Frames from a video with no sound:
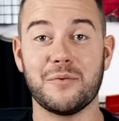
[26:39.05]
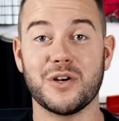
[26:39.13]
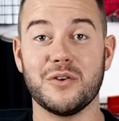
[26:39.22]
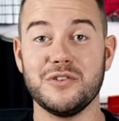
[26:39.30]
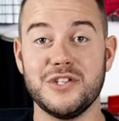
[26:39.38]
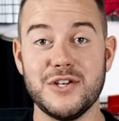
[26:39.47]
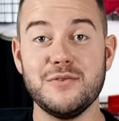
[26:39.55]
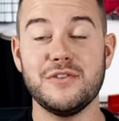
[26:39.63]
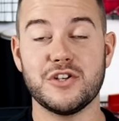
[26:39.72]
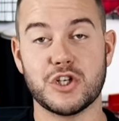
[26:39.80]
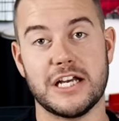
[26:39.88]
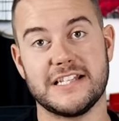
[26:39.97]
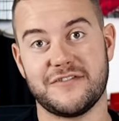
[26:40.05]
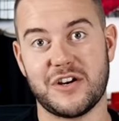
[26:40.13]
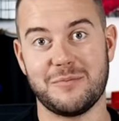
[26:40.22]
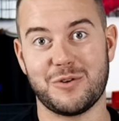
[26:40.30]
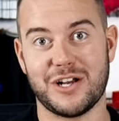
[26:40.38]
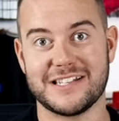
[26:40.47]
and we're gonna do the
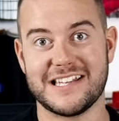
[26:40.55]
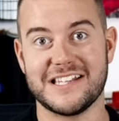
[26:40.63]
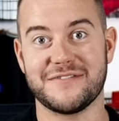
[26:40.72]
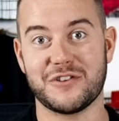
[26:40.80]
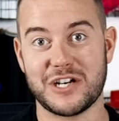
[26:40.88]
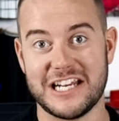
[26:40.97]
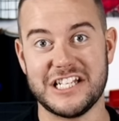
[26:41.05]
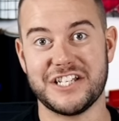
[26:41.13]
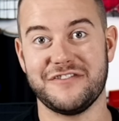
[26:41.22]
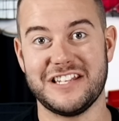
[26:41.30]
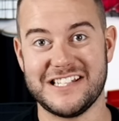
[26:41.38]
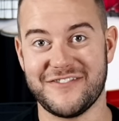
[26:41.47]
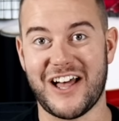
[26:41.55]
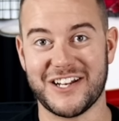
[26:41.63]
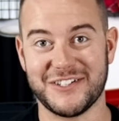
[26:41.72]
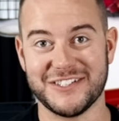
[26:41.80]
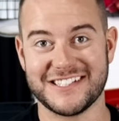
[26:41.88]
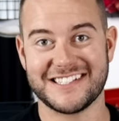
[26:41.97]
transferring process for each of these
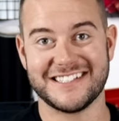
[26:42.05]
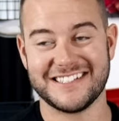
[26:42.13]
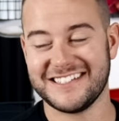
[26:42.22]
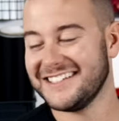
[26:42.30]
vinyls.